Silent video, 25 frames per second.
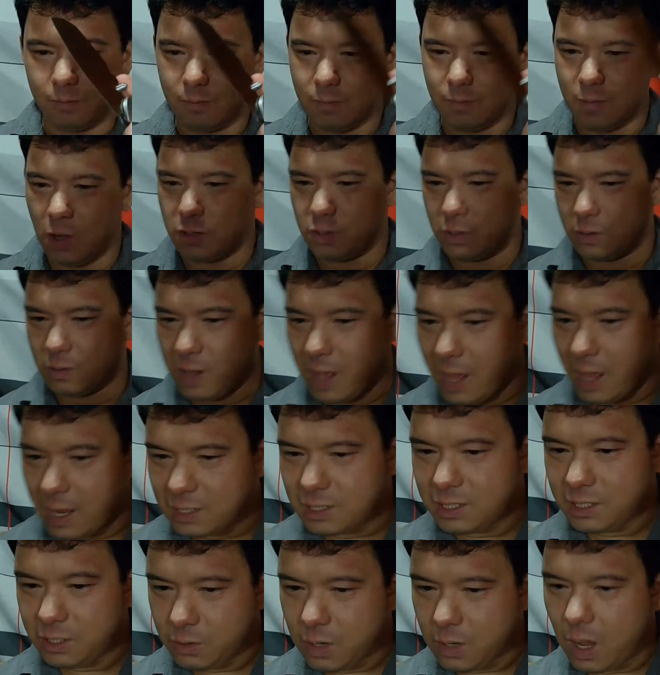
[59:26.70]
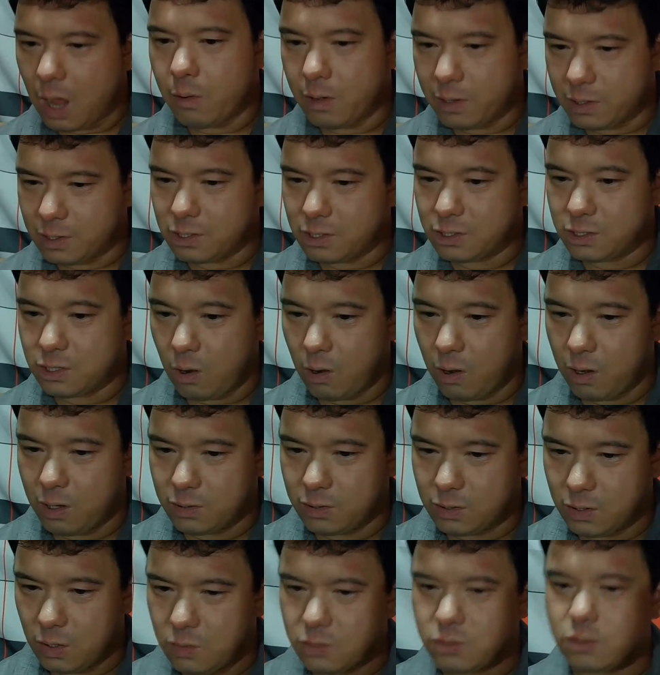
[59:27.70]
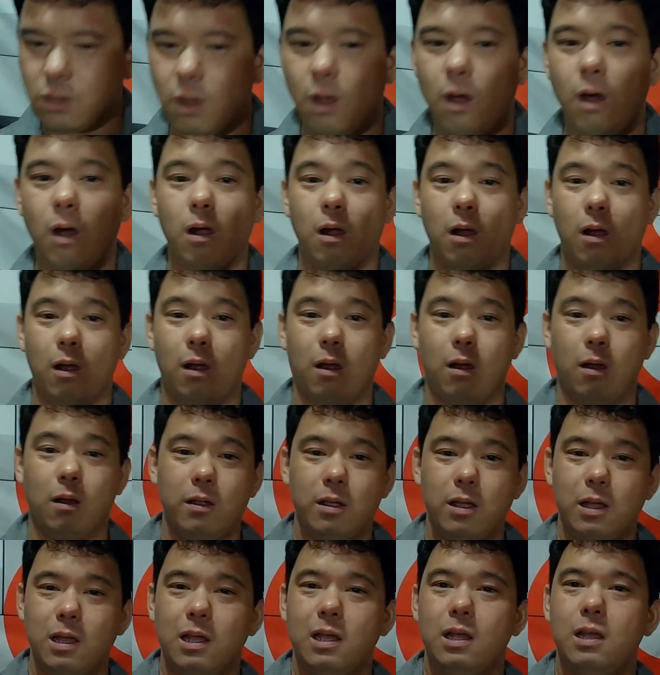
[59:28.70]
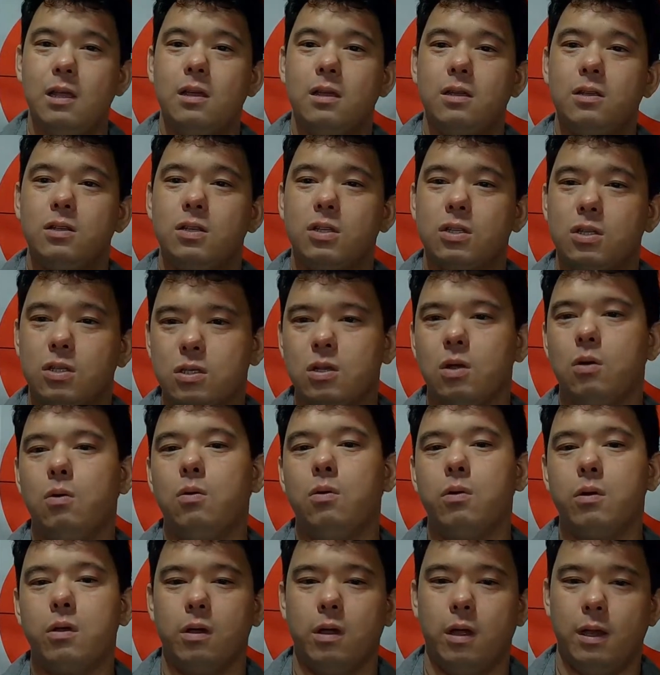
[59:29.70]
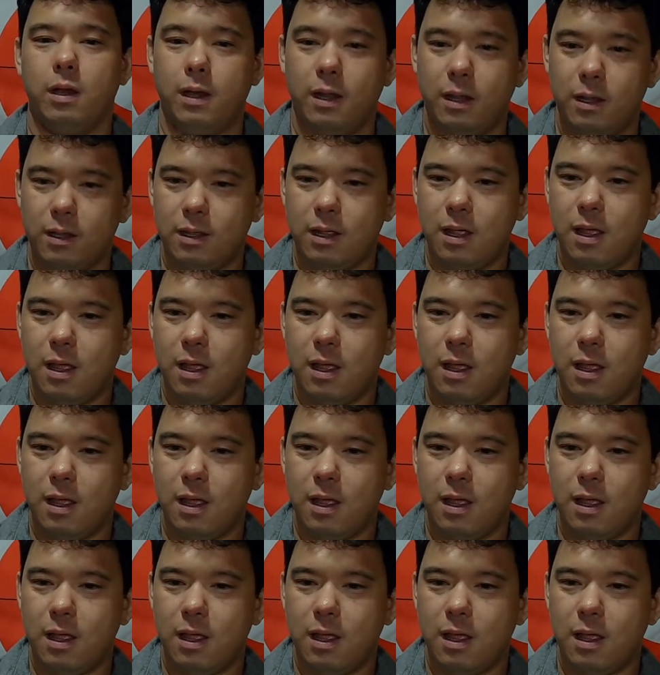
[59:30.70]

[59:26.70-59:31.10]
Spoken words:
also glad to see you got one of the Centauris. Those are so good.